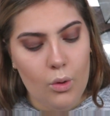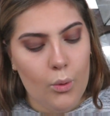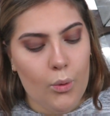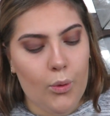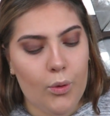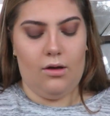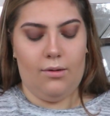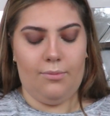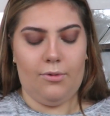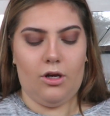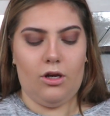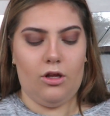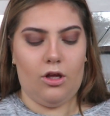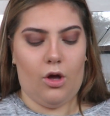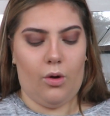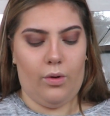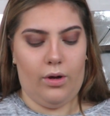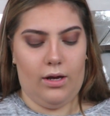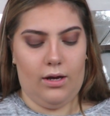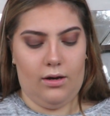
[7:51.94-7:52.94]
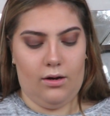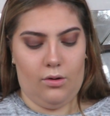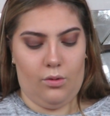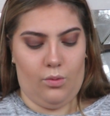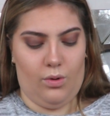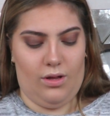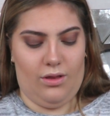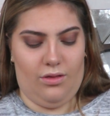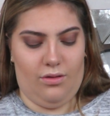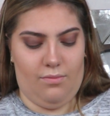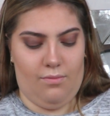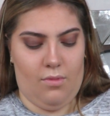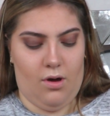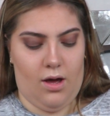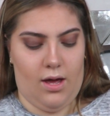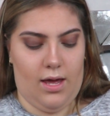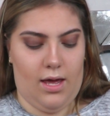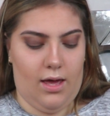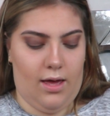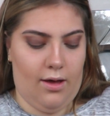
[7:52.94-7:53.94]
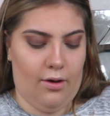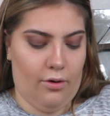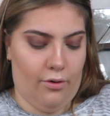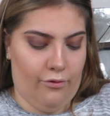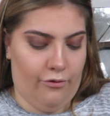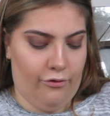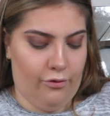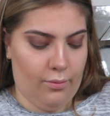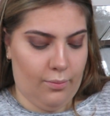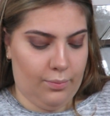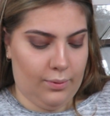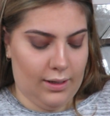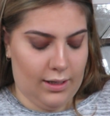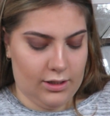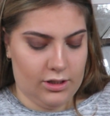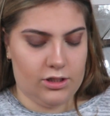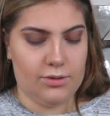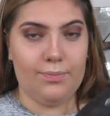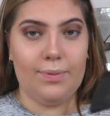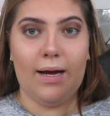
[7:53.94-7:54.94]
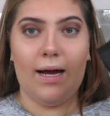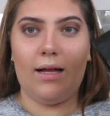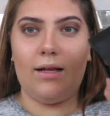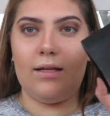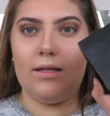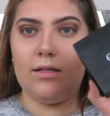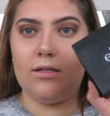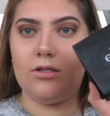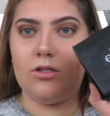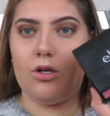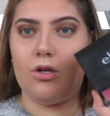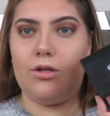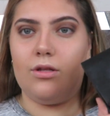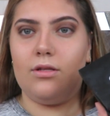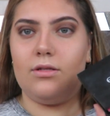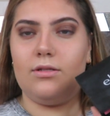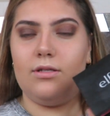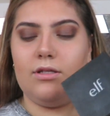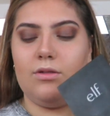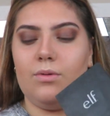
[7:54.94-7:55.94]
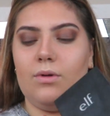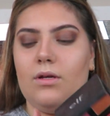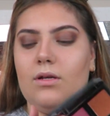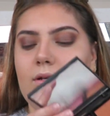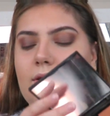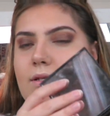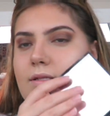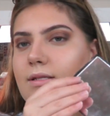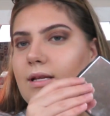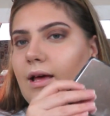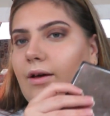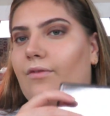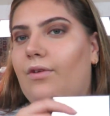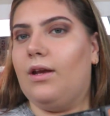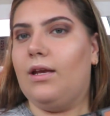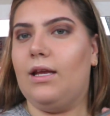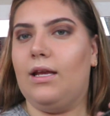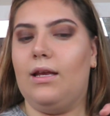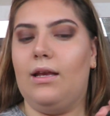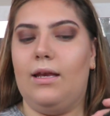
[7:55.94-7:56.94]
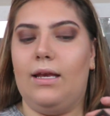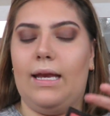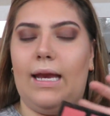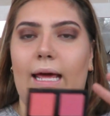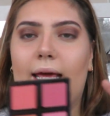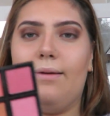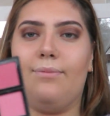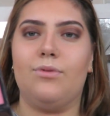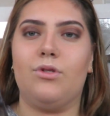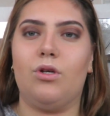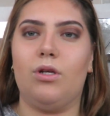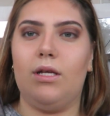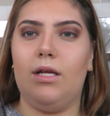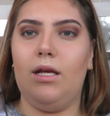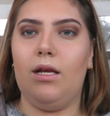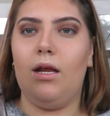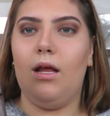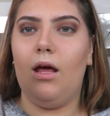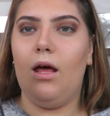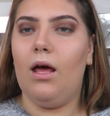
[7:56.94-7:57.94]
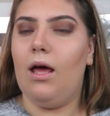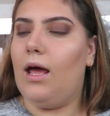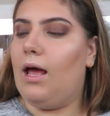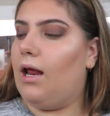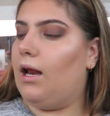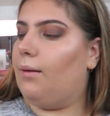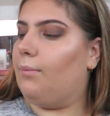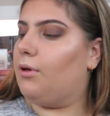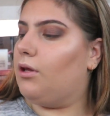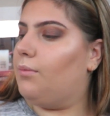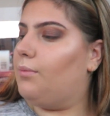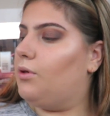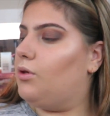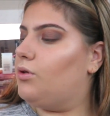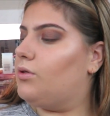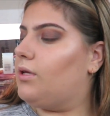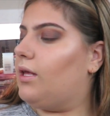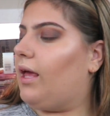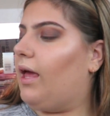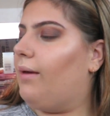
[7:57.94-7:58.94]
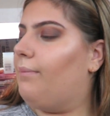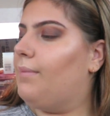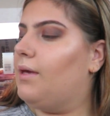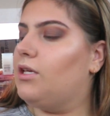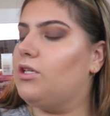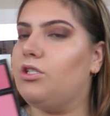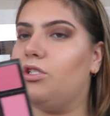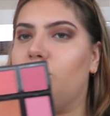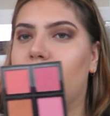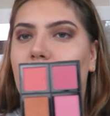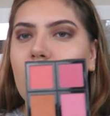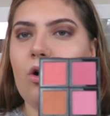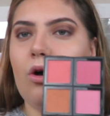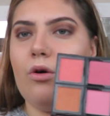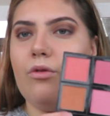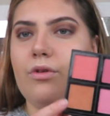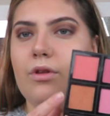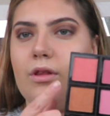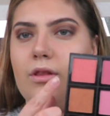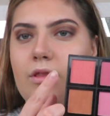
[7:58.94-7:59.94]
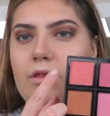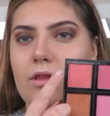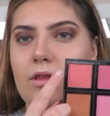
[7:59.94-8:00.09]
I'm going to go in with my e.l.f. blush palette, so this one doesn't have any names on it. And I'm going to be using a mixture of